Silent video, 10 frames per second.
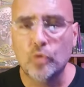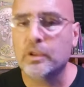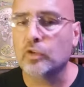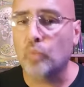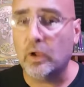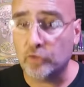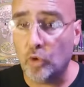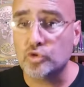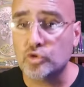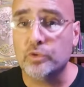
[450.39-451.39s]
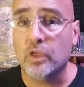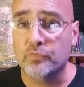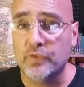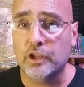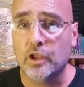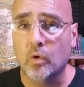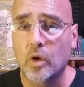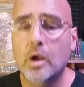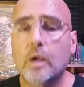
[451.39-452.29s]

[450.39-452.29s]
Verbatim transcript: because what I told you in the other video,